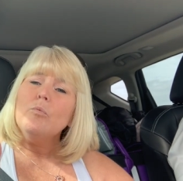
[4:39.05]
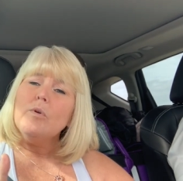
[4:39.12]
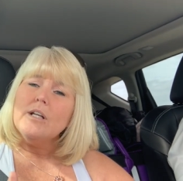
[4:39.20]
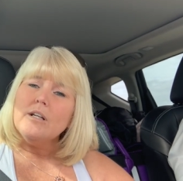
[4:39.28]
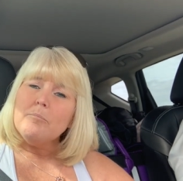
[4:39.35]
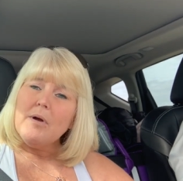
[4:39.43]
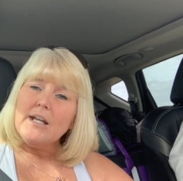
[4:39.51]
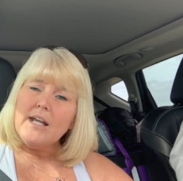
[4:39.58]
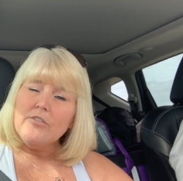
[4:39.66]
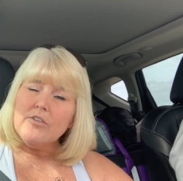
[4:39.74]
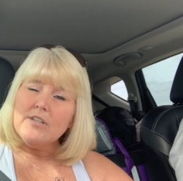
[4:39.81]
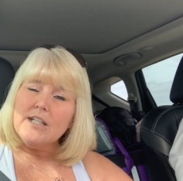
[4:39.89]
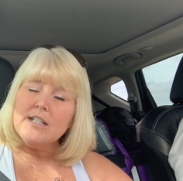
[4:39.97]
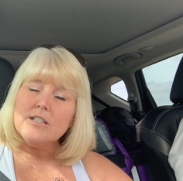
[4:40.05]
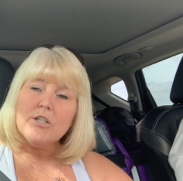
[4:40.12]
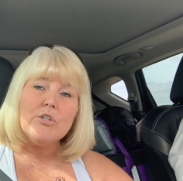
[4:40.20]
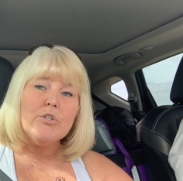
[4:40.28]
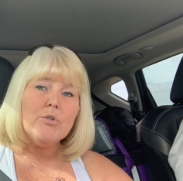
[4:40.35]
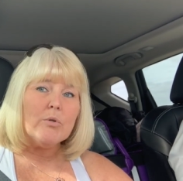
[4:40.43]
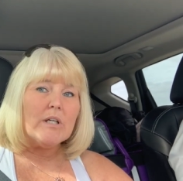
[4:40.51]
And my other thing is
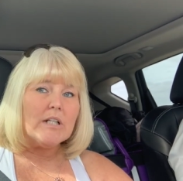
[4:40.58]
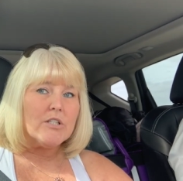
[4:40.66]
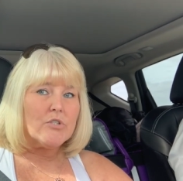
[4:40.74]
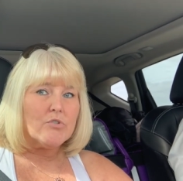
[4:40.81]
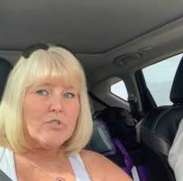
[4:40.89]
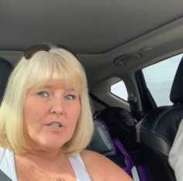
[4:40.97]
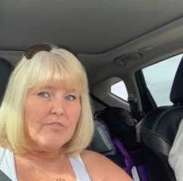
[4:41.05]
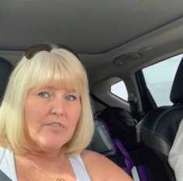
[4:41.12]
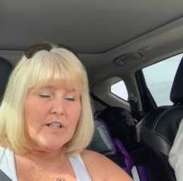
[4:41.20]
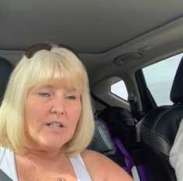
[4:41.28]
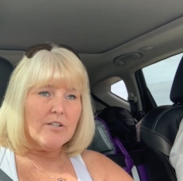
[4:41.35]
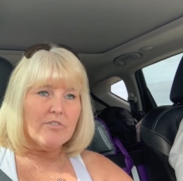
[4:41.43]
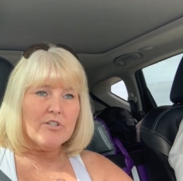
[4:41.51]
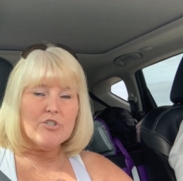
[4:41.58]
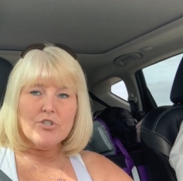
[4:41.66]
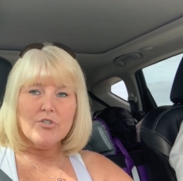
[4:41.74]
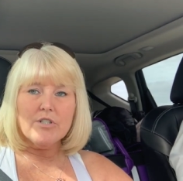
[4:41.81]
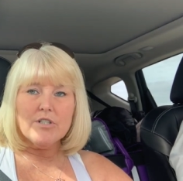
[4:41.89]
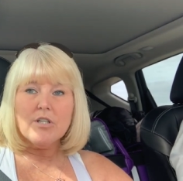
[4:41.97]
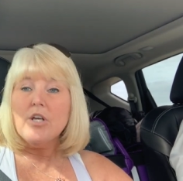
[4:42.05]
you get a certificate of
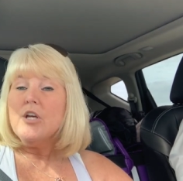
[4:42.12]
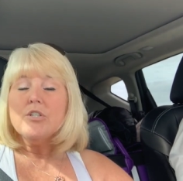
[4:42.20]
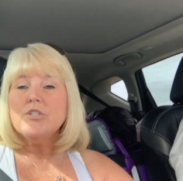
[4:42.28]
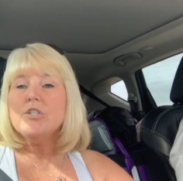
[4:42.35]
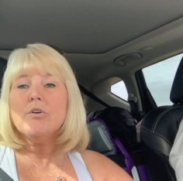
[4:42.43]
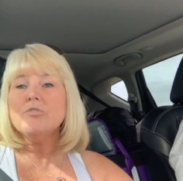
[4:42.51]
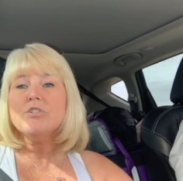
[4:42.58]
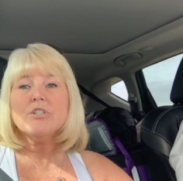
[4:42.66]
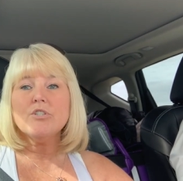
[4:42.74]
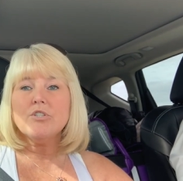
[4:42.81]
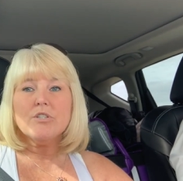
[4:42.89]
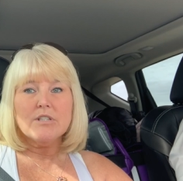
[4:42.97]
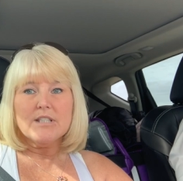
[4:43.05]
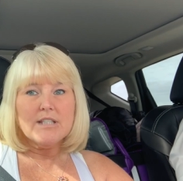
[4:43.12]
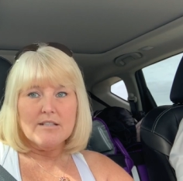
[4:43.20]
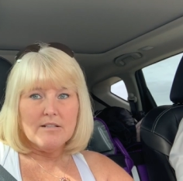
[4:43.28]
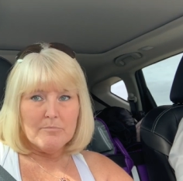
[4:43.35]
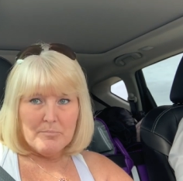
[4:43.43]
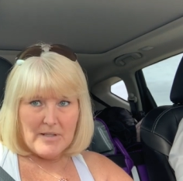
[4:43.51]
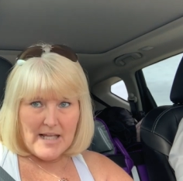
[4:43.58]
insurance. Don't just
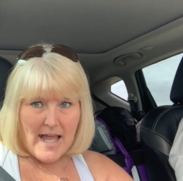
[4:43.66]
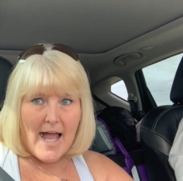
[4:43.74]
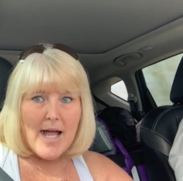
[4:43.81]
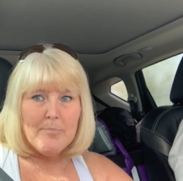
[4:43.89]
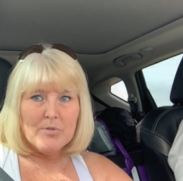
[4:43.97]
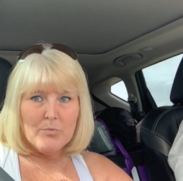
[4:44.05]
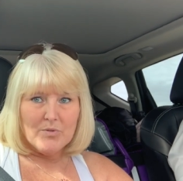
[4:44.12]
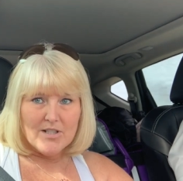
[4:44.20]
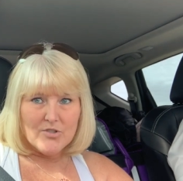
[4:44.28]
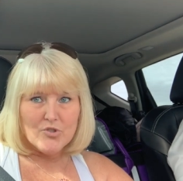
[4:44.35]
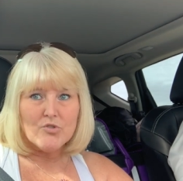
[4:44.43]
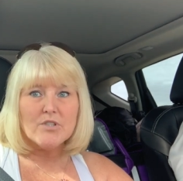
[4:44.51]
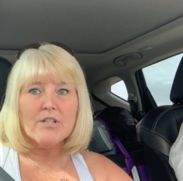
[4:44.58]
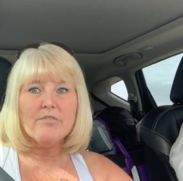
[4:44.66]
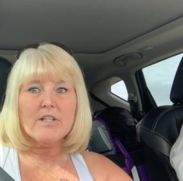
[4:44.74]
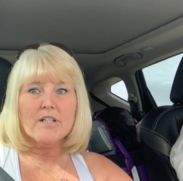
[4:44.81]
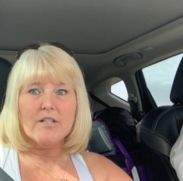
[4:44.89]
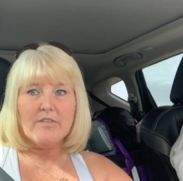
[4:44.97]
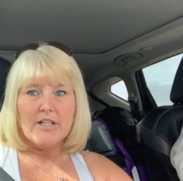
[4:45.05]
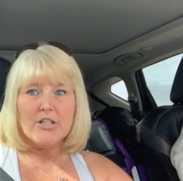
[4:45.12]
be happy with the
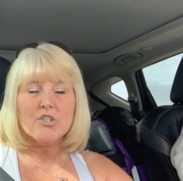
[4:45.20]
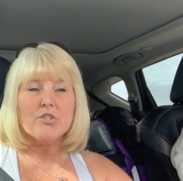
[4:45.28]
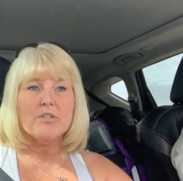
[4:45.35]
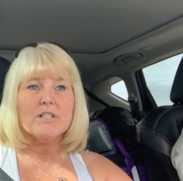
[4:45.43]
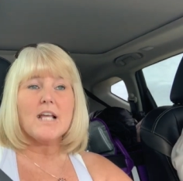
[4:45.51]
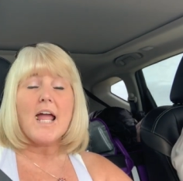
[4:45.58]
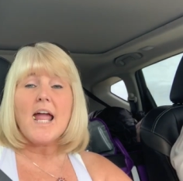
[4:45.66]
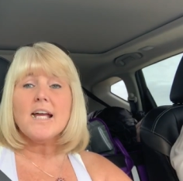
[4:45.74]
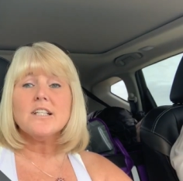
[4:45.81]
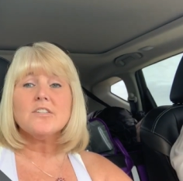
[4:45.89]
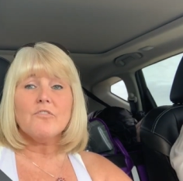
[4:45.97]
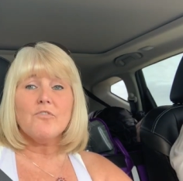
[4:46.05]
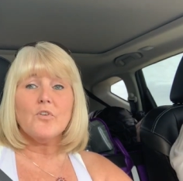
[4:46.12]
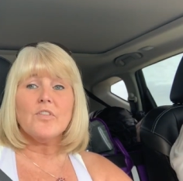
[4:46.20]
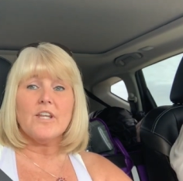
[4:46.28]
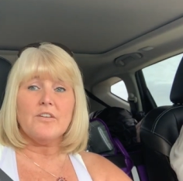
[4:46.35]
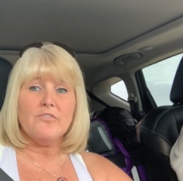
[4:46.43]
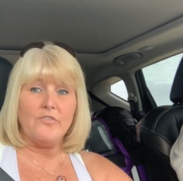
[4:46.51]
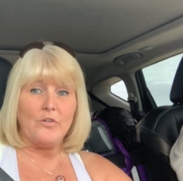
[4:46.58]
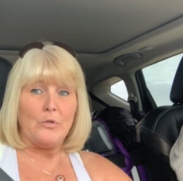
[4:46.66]
certificate of insurance. Ask for the
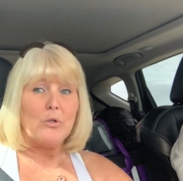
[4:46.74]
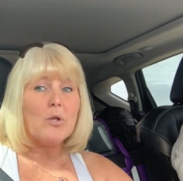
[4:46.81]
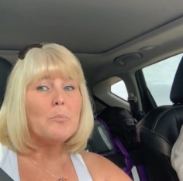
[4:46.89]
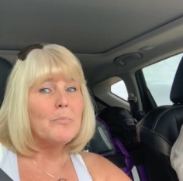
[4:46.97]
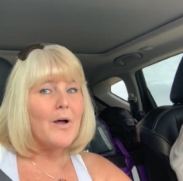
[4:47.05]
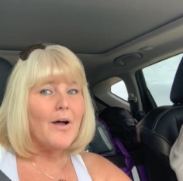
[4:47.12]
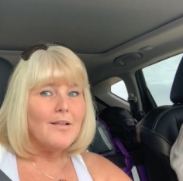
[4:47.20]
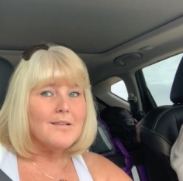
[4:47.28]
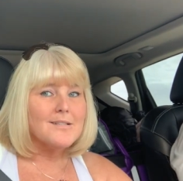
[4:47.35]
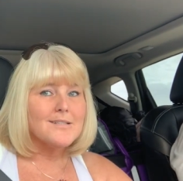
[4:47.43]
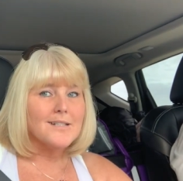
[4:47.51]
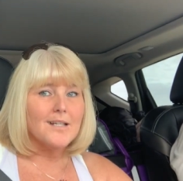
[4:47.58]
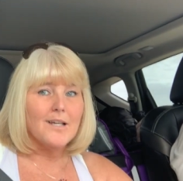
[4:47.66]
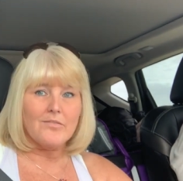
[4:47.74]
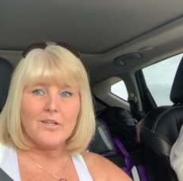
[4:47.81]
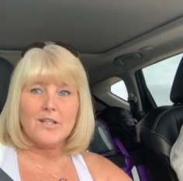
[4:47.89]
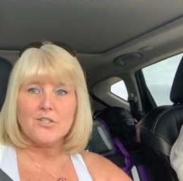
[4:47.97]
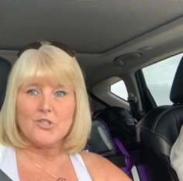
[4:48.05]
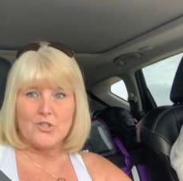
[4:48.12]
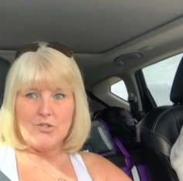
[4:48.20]
full policy of the
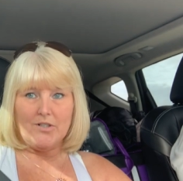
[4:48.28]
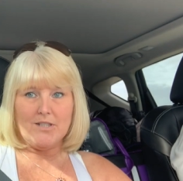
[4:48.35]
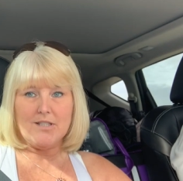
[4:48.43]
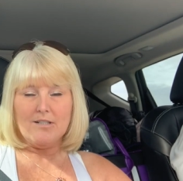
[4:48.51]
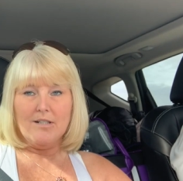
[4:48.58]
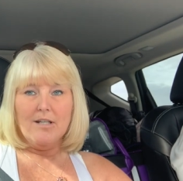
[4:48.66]
insurance.